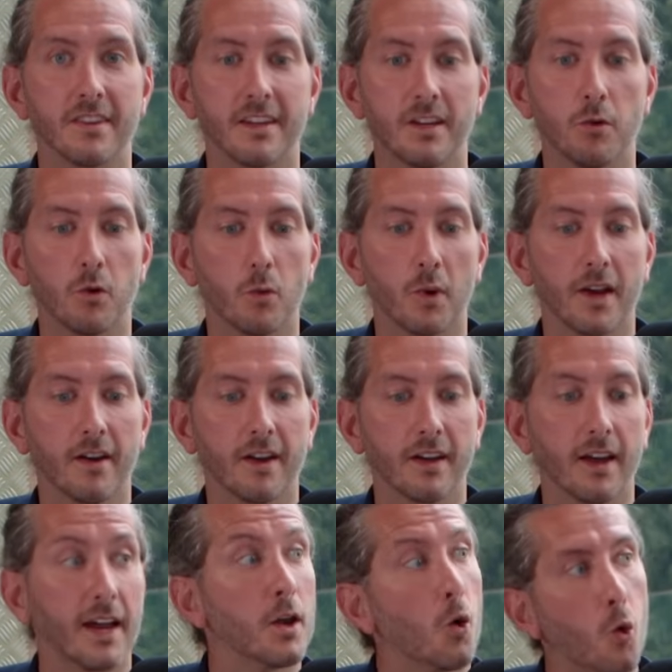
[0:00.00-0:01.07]
that you were
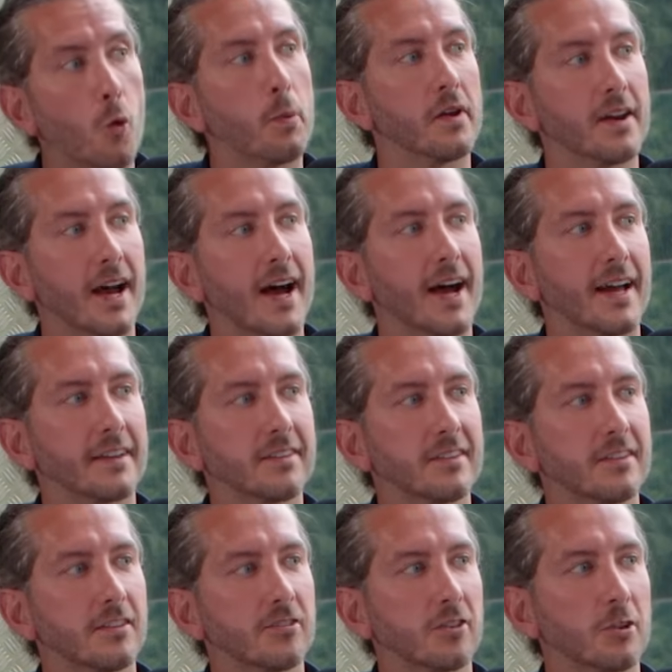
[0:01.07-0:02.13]
wearing an open hat.
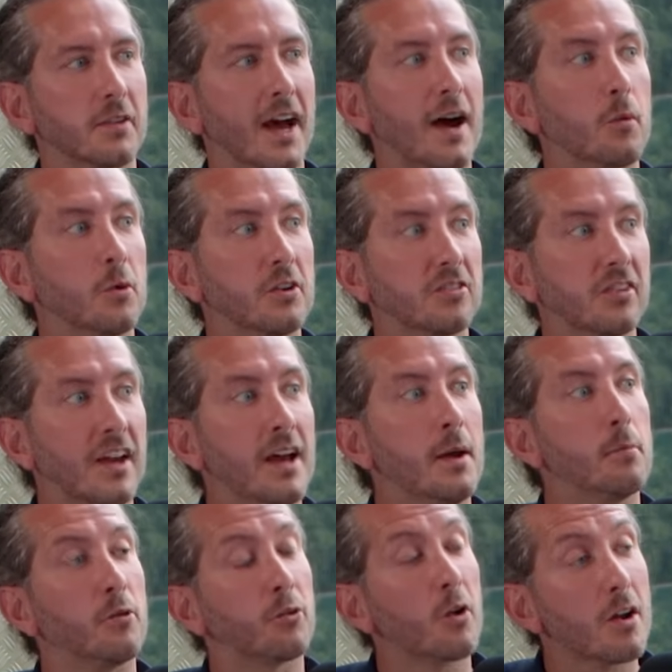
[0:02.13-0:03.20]
So that was,
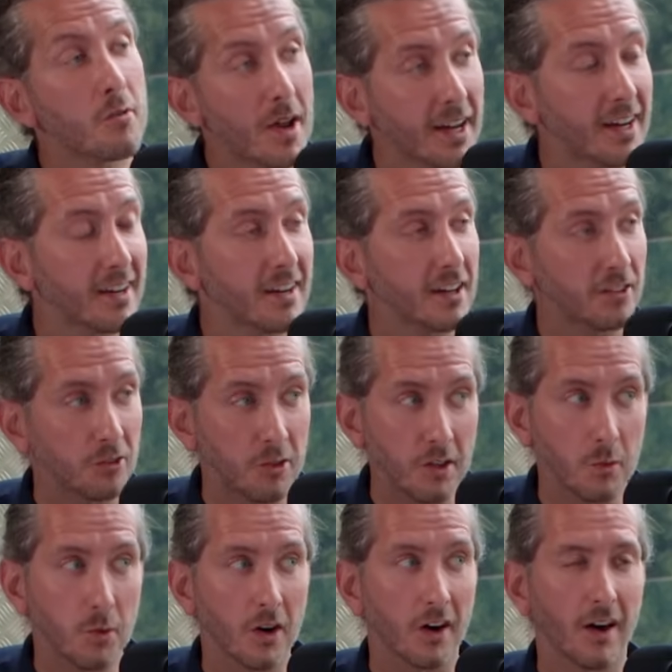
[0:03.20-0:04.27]
before I recognised who
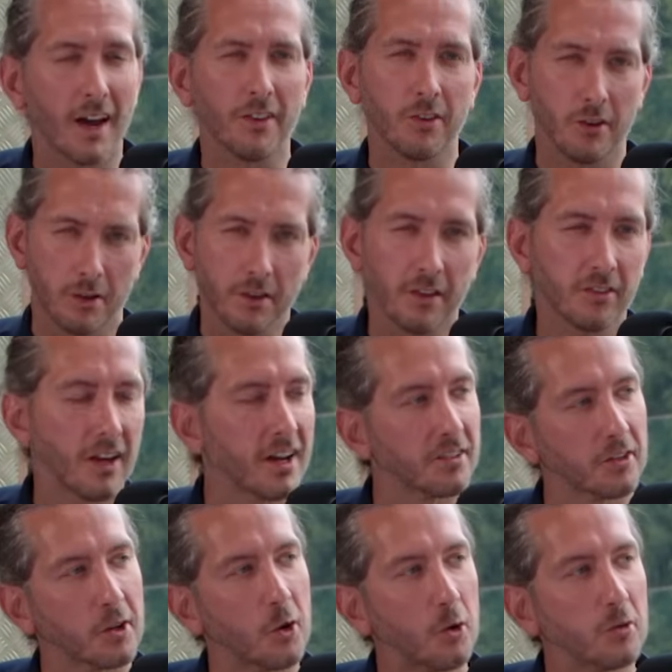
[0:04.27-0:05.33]
you were, I thought this
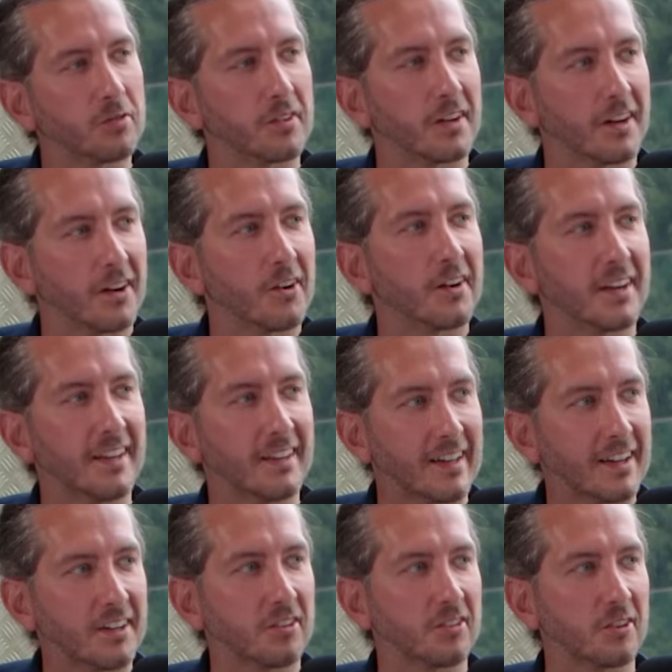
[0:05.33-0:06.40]
guy's a golfer or he
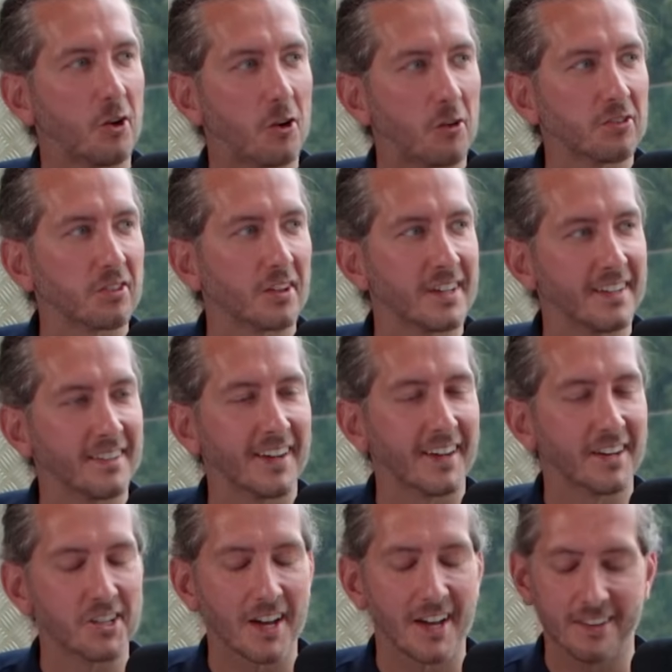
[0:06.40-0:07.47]
likes his golf, so I need to
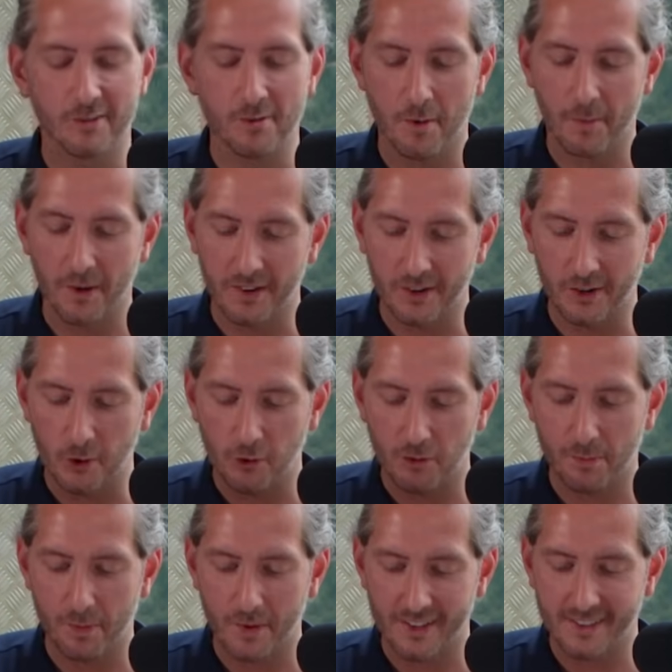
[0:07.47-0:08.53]
get chatting to him about
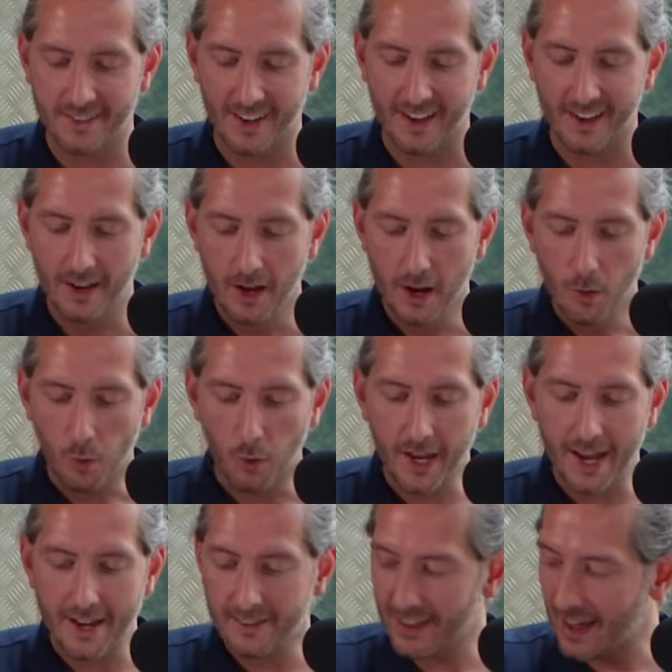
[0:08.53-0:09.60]
golf, but we'll
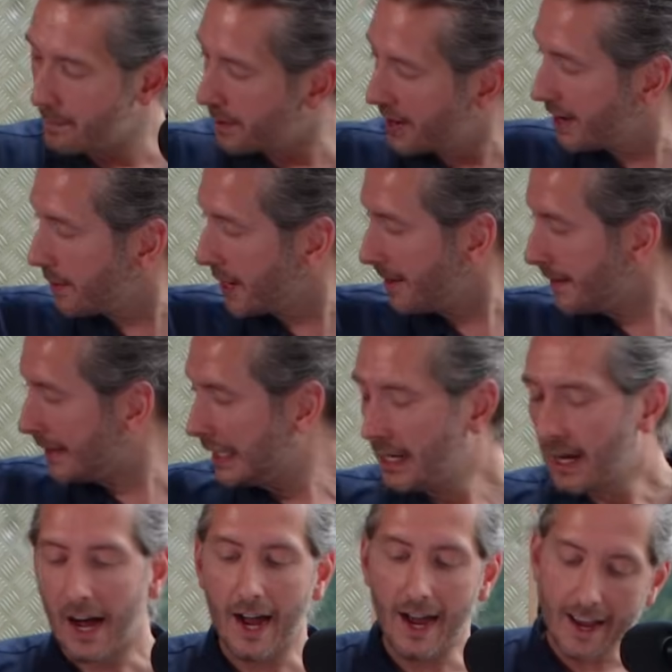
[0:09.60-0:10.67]
get to that. But anyway,
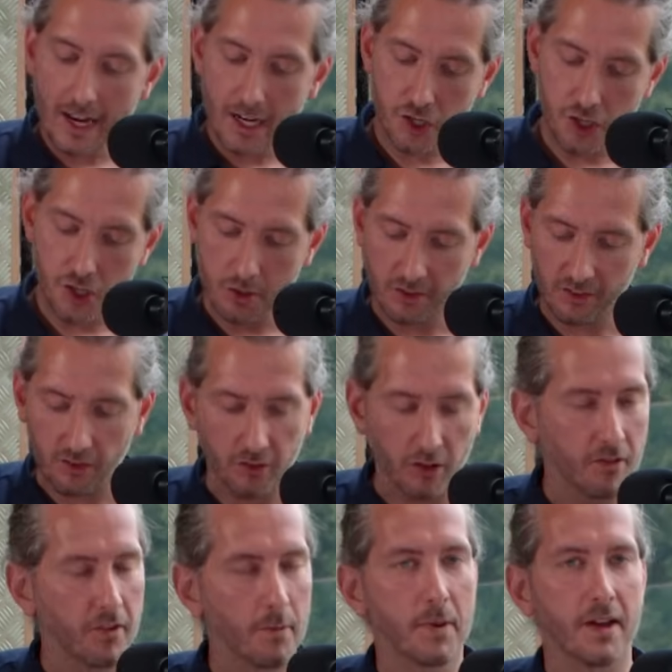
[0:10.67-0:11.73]
I asked you as a
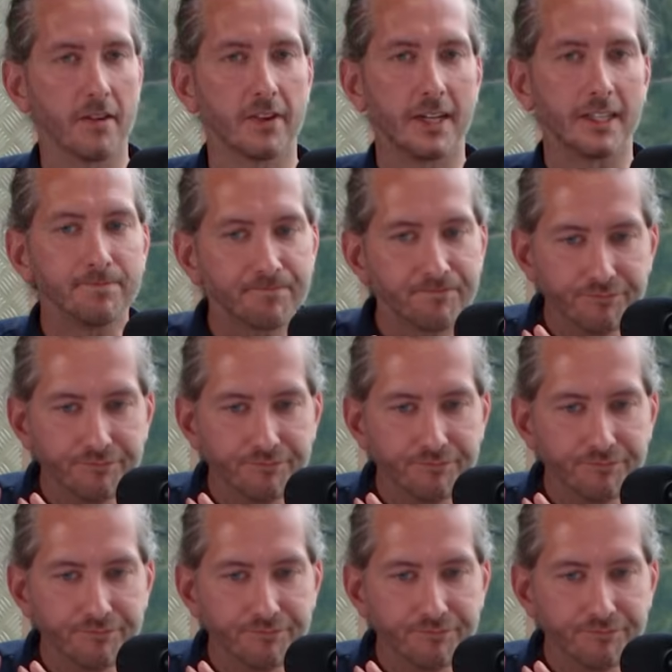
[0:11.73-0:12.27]
sort of a bit of